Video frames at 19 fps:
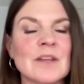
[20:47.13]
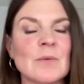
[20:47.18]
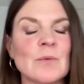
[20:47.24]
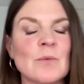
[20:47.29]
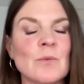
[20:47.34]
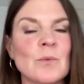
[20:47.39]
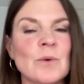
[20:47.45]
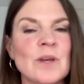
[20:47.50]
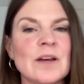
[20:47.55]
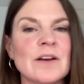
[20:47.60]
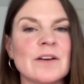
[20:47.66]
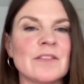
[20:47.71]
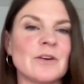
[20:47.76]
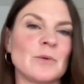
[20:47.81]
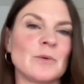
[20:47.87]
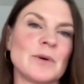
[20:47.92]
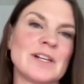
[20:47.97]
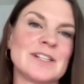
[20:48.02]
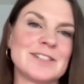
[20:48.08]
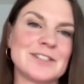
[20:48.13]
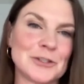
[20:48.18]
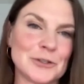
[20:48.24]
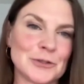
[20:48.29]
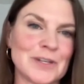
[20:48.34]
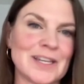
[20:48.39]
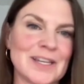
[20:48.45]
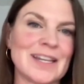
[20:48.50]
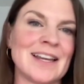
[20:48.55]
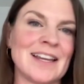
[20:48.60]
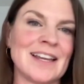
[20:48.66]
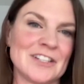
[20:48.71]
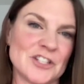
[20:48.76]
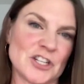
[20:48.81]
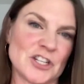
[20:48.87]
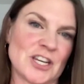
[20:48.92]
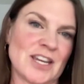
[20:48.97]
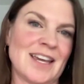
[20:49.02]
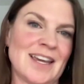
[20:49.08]
we are the ones who can
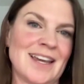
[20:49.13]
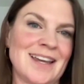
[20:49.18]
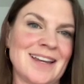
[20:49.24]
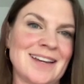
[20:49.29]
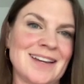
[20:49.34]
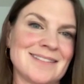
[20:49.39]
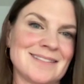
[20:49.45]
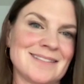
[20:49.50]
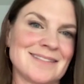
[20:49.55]
educate